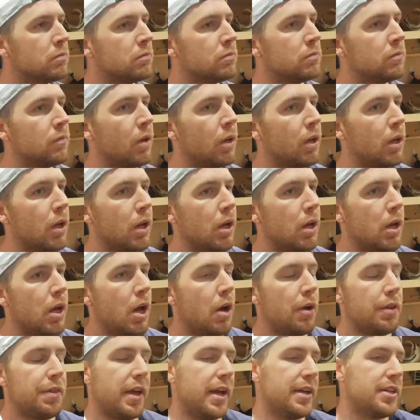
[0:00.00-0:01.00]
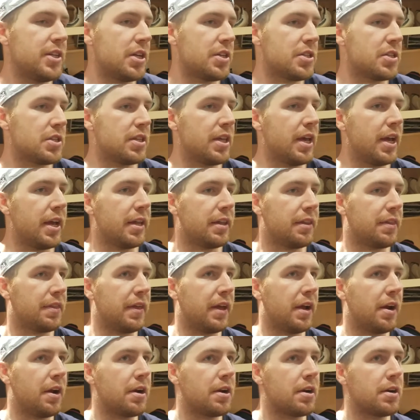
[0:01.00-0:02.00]
What was They just they
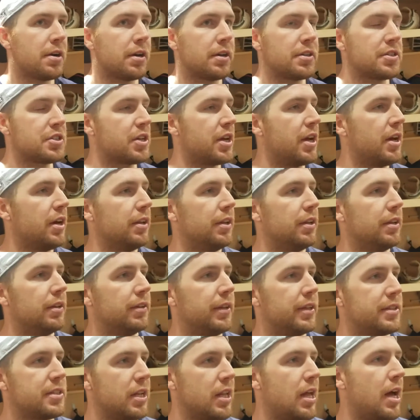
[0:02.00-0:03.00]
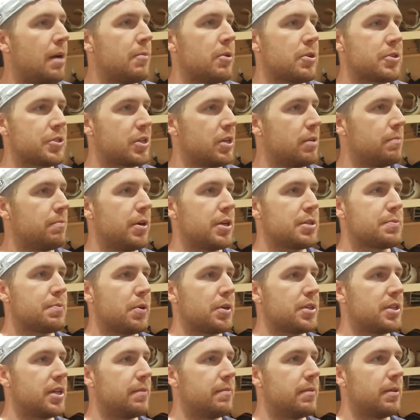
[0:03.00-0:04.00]
they're skilled. It's a lot more skilled
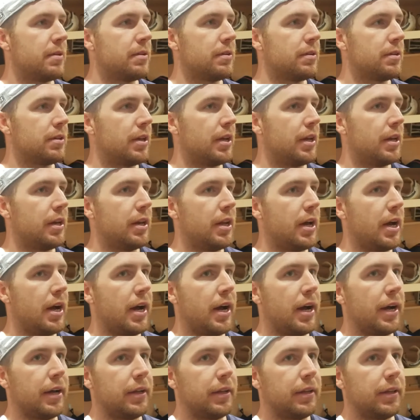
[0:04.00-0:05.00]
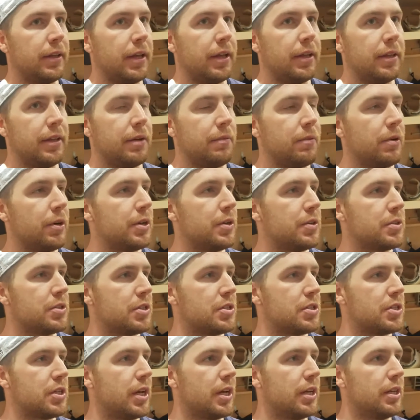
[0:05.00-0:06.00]
Bridgeport team than than, uh, than we're used to
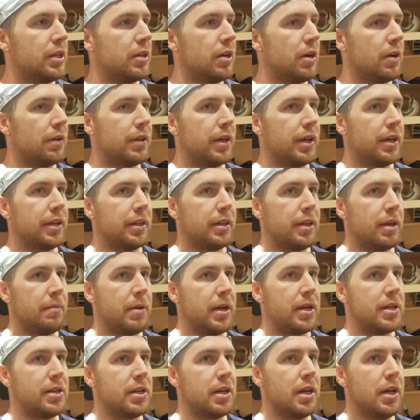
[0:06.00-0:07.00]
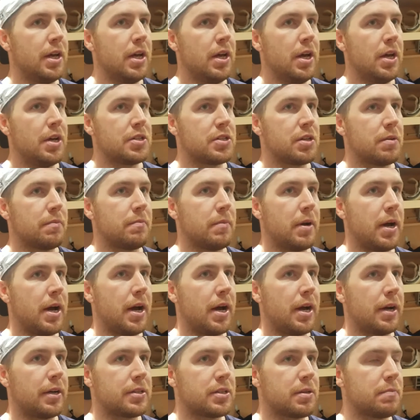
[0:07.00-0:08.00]
seeing. You know they they made some
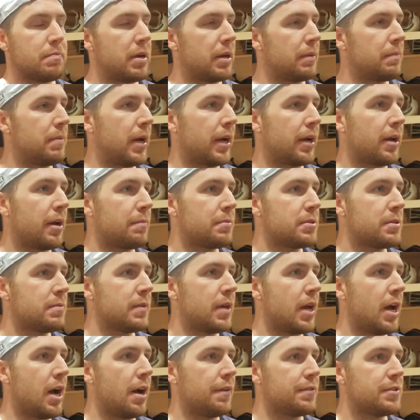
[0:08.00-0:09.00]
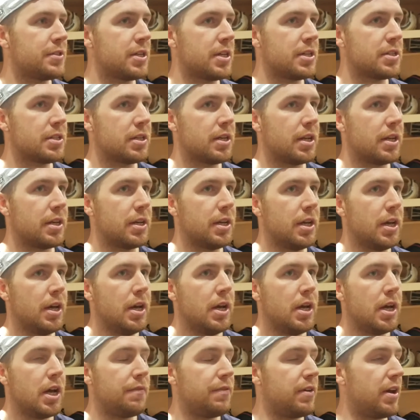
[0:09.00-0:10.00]
uh, some big pickups in the off season, and
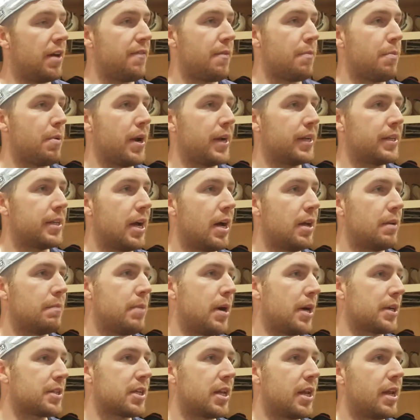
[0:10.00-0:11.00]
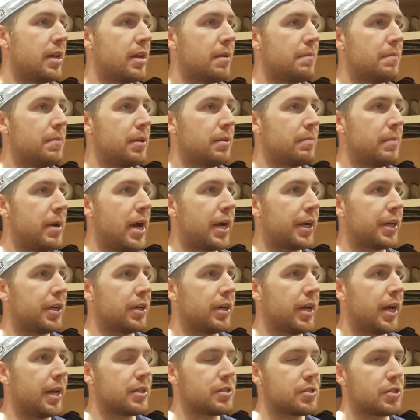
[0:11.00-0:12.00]
if you have a breakdown, pucks gonna end up in the back of your
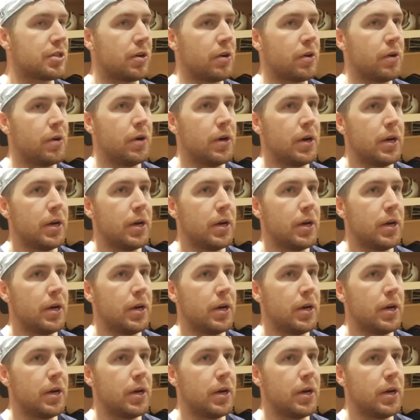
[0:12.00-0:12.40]
net. So.